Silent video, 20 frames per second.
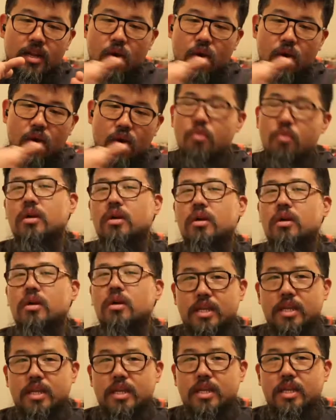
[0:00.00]
over our
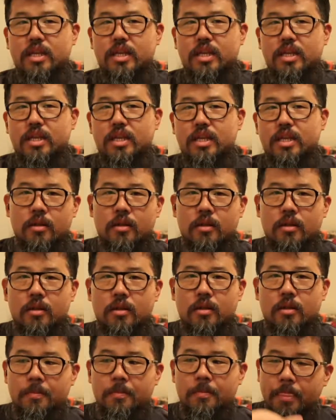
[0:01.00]
weaknesses.
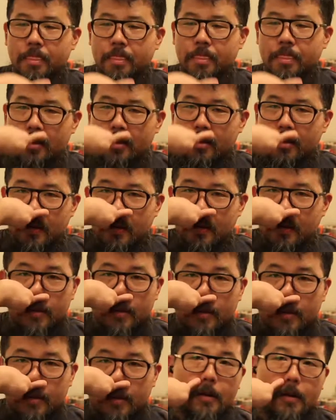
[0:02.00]

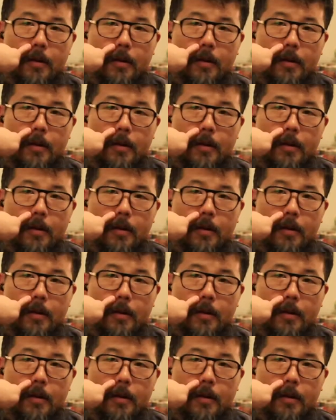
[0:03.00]
I